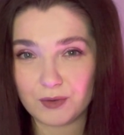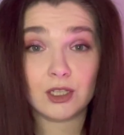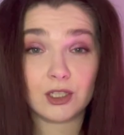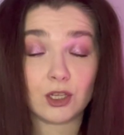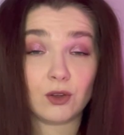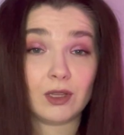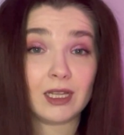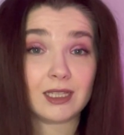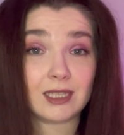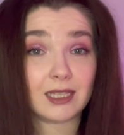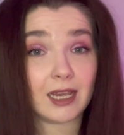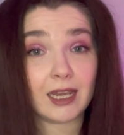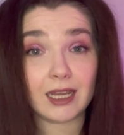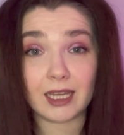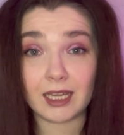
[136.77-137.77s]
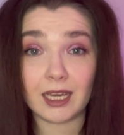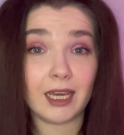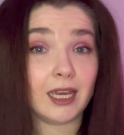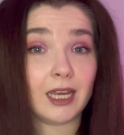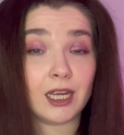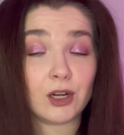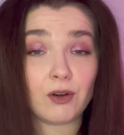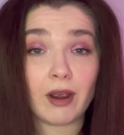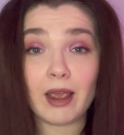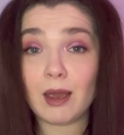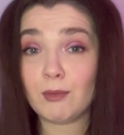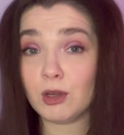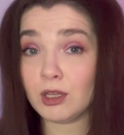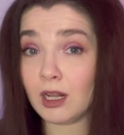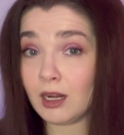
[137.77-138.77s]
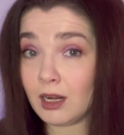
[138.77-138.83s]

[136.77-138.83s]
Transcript: So let's say here I am on the